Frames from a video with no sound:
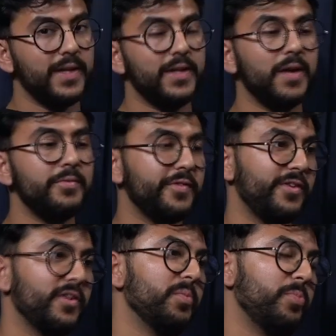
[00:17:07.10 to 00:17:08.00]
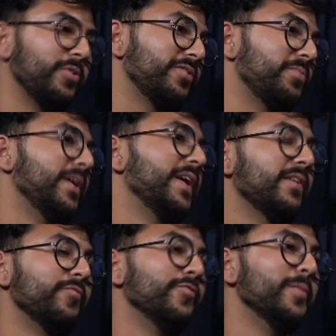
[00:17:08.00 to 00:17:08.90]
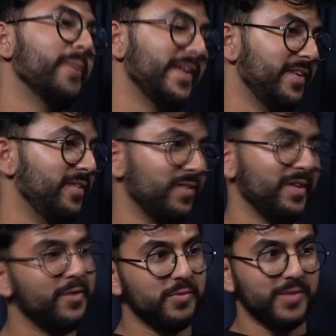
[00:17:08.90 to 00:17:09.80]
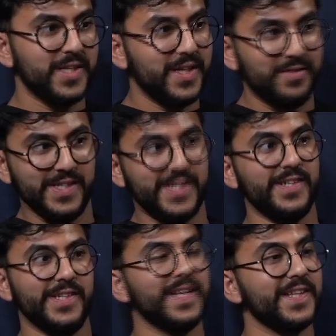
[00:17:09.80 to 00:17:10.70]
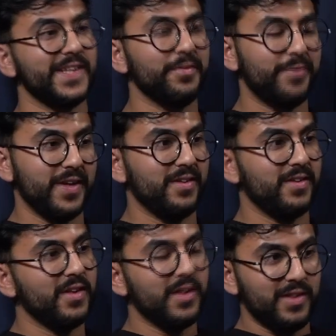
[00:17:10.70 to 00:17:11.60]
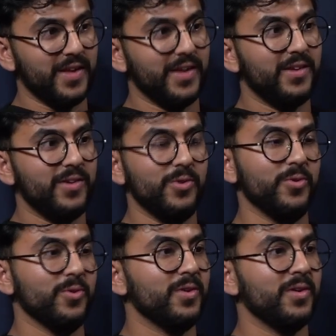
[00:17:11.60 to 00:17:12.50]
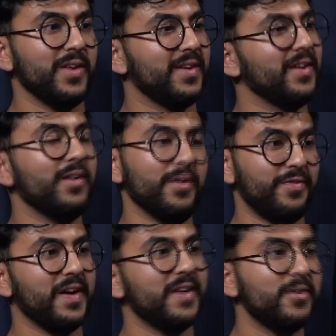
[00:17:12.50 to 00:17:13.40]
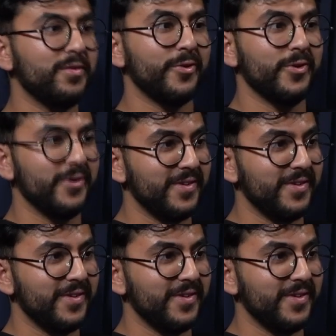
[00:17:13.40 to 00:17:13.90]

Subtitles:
terms of books being remade into like films and TV series, is that something like you are a fan of, or?